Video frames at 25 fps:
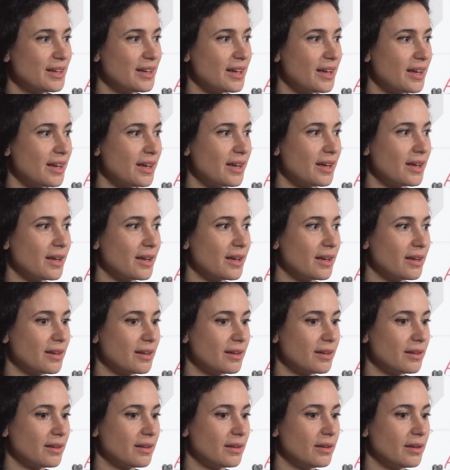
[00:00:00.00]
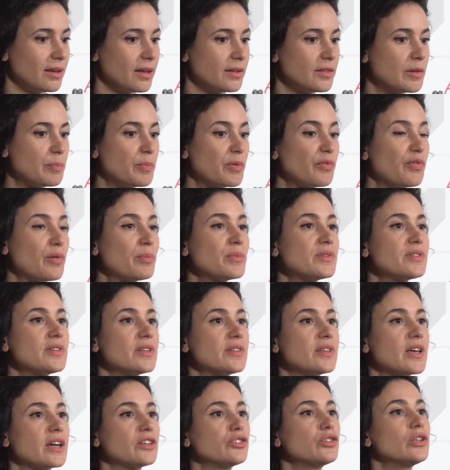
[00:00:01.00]
and the performance
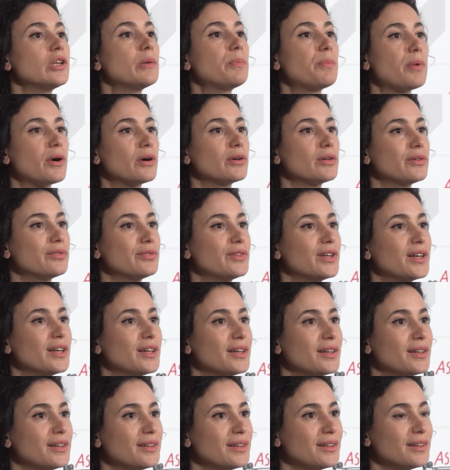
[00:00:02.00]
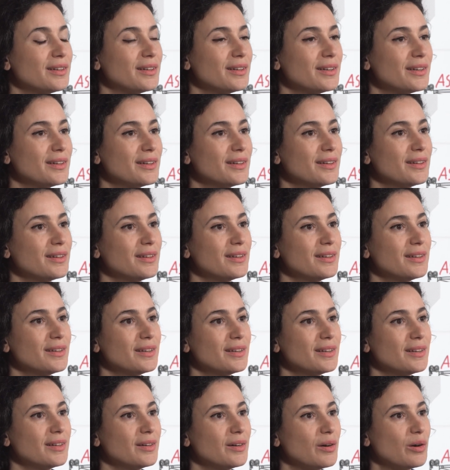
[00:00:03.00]
is actually part of
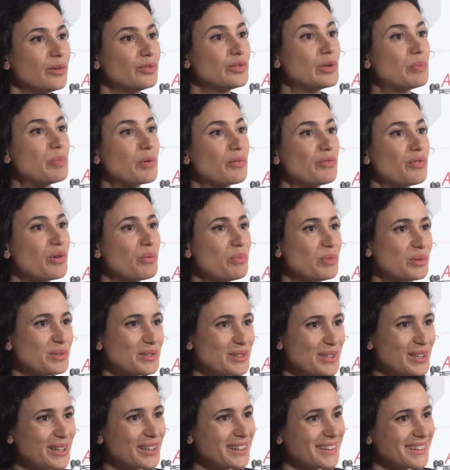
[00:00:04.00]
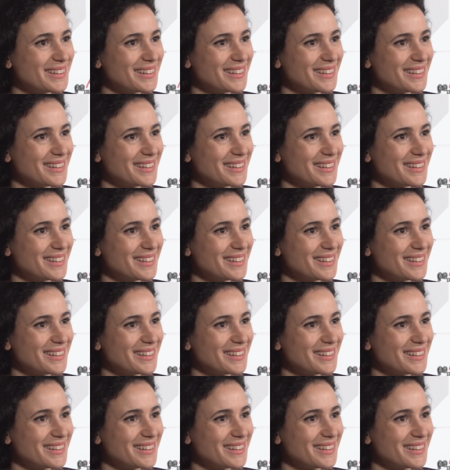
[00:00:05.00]
the performance.